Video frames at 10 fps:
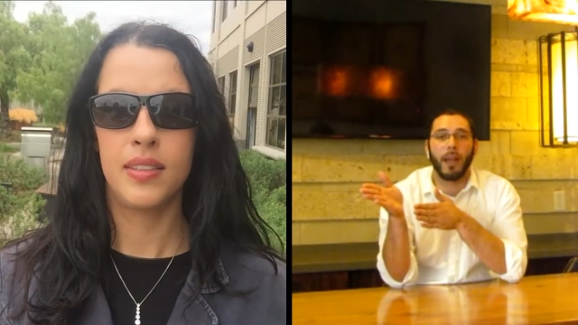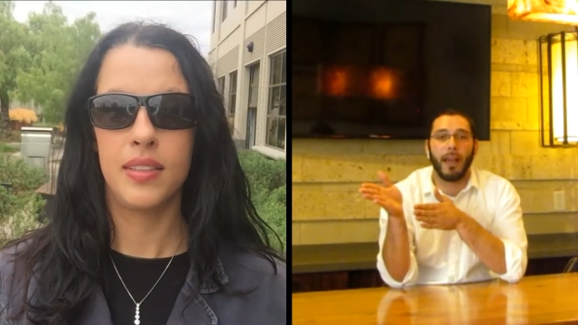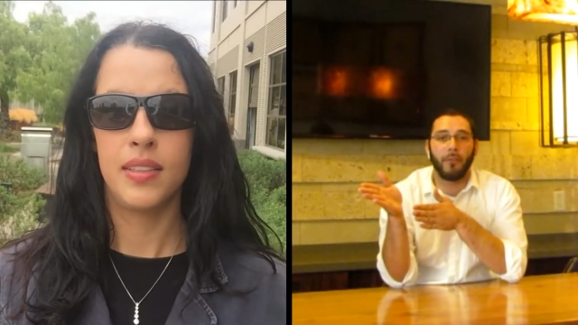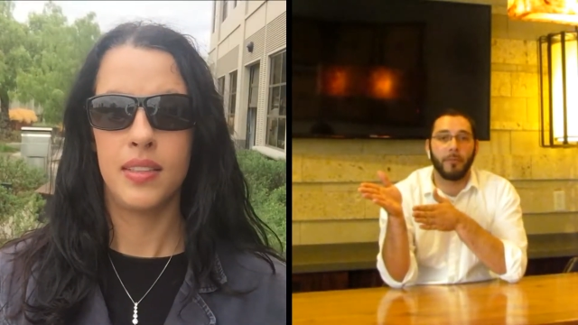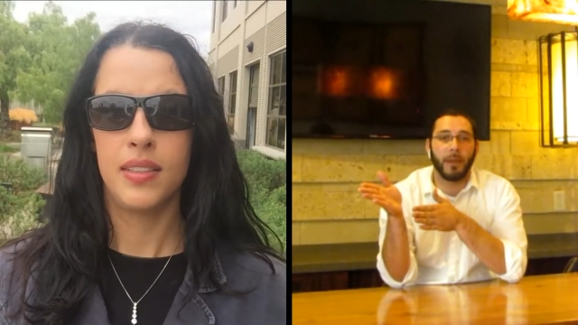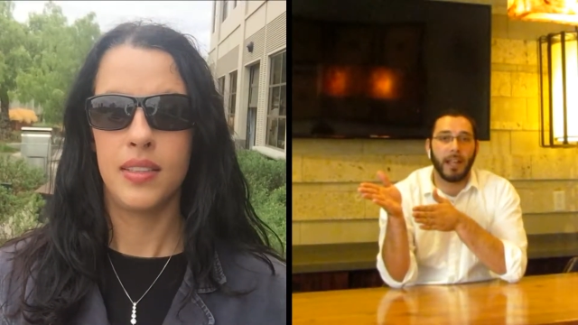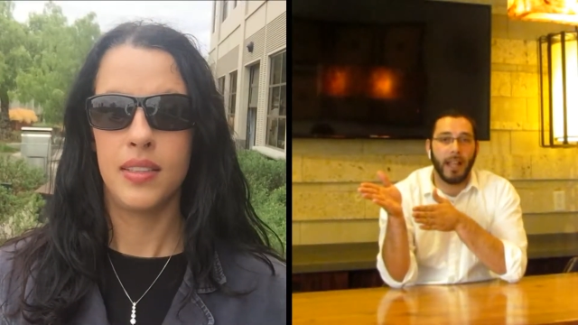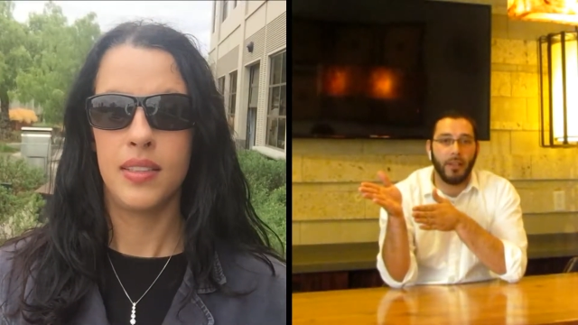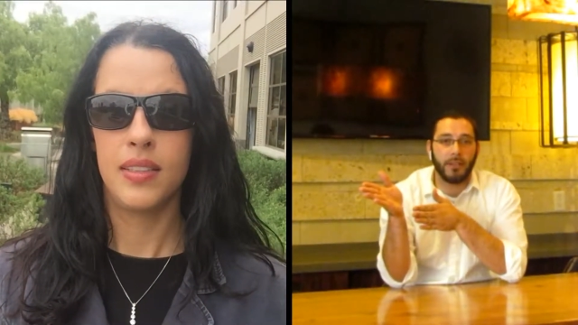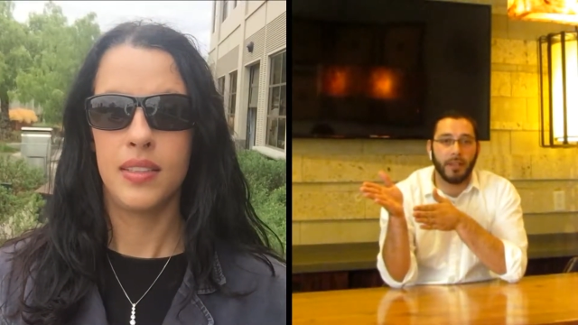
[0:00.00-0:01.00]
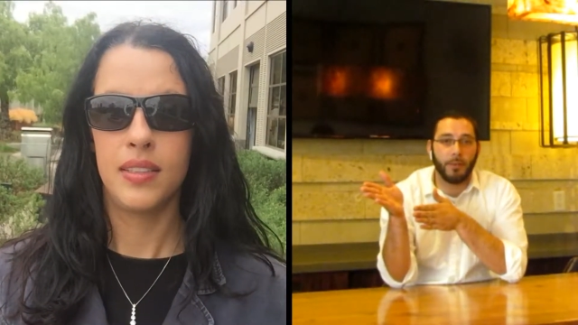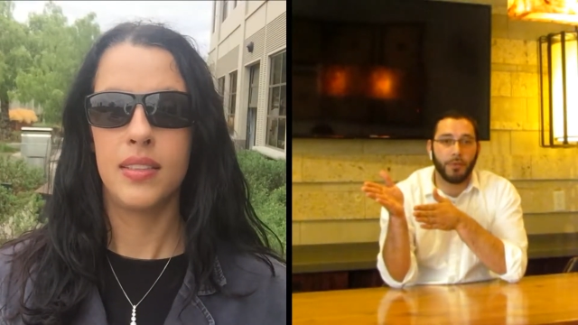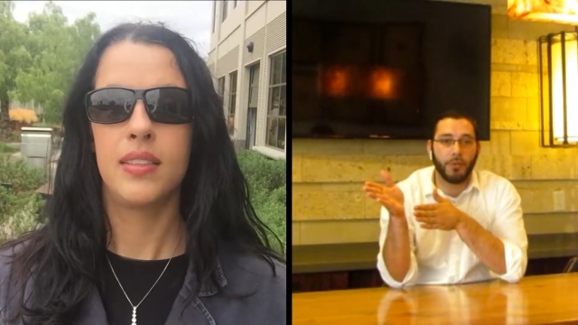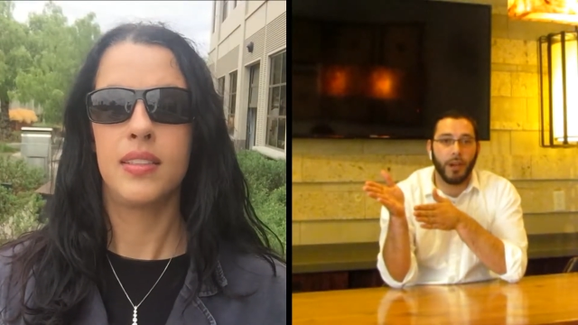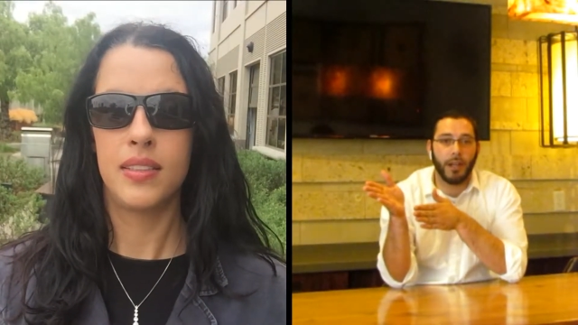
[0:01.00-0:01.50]
Speaker 1: everybody else that
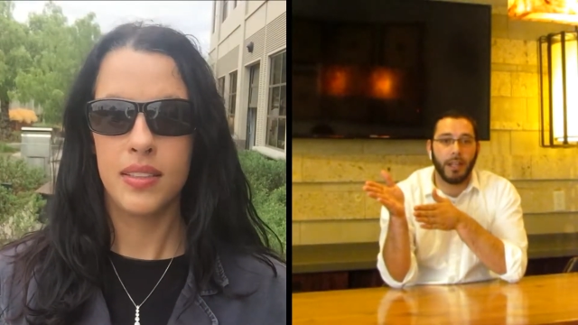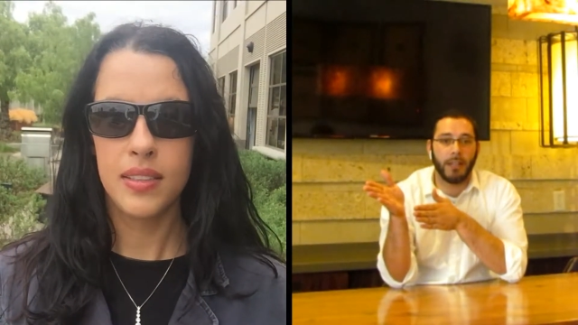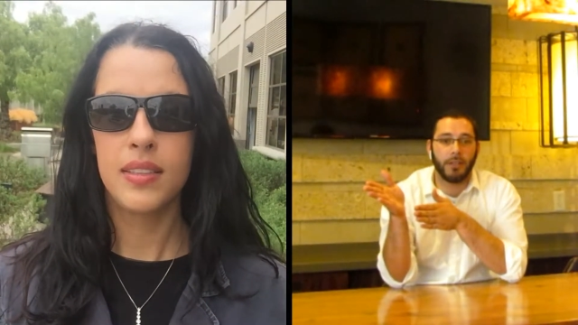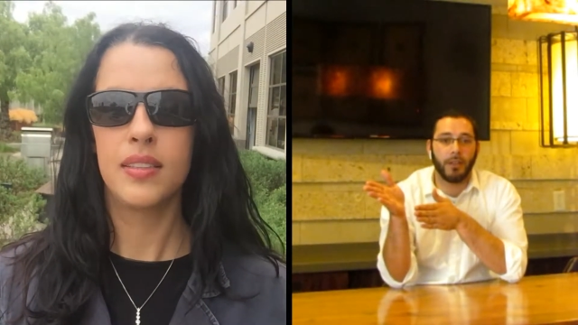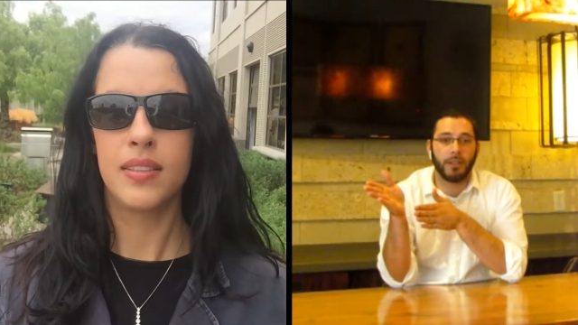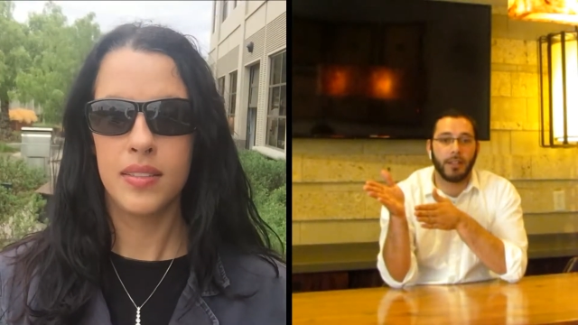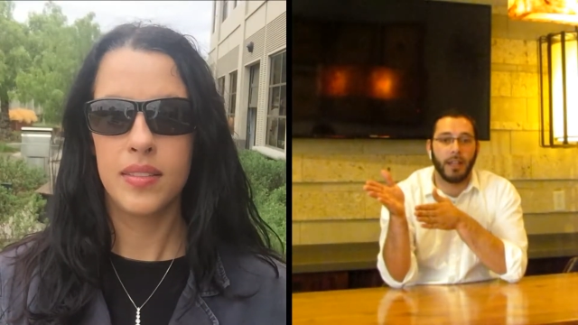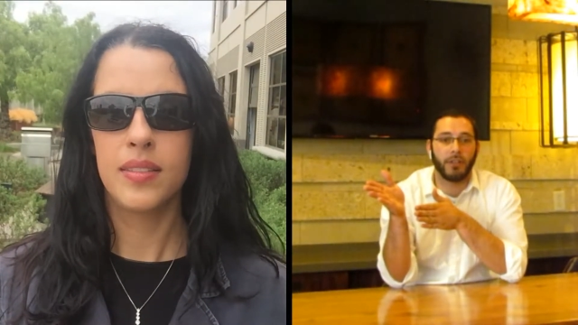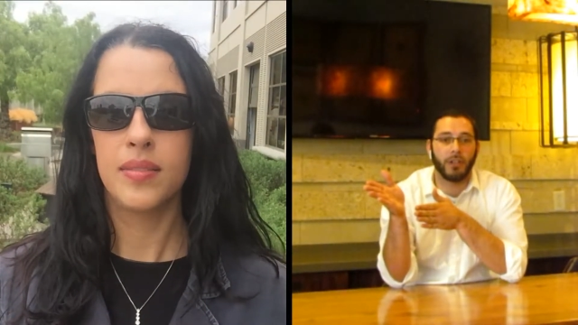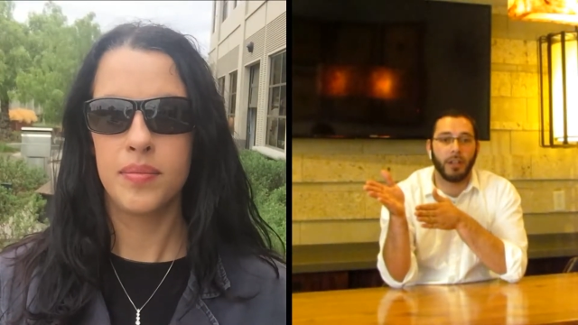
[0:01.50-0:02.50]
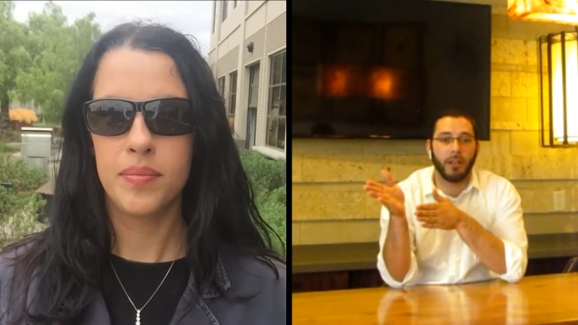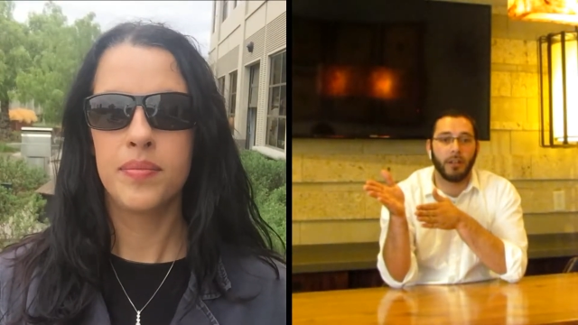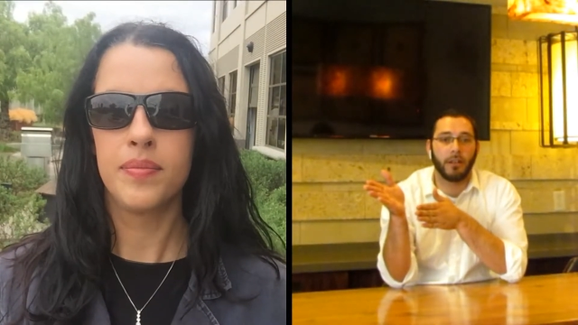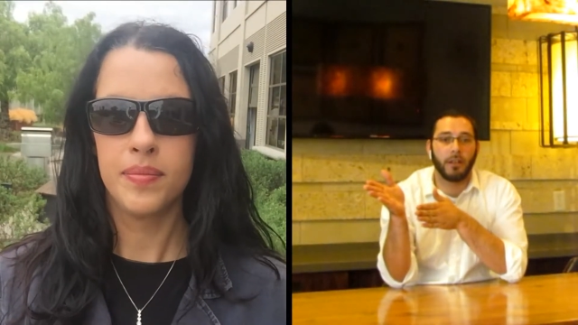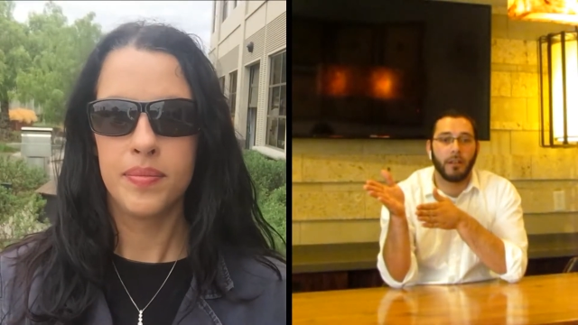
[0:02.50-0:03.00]
was trying to get their attention